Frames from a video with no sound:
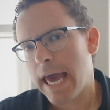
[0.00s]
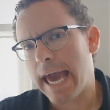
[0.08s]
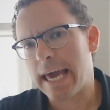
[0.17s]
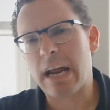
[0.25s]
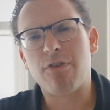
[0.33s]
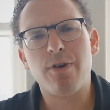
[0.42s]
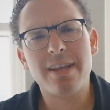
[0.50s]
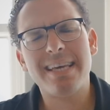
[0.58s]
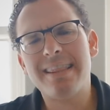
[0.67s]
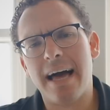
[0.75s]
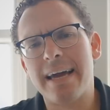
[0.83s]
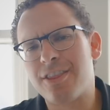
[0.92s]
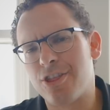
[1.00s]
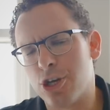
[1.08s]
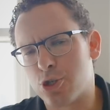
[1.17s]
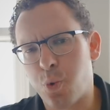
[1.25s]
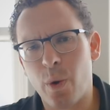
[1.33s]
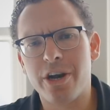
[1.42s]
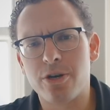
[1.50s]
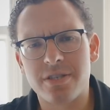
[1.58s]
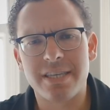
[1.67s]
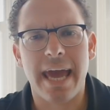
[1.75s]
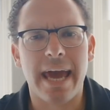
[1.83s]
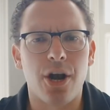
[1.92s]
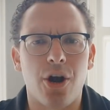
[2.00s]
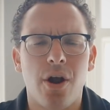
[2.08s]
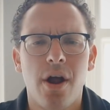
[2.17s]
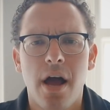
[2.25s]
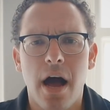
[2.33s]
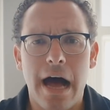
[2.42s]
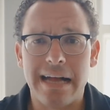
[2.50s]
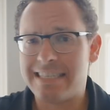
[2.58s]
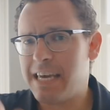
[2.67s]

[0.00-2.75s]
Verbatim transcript: And I really like the Twitter scanner uh,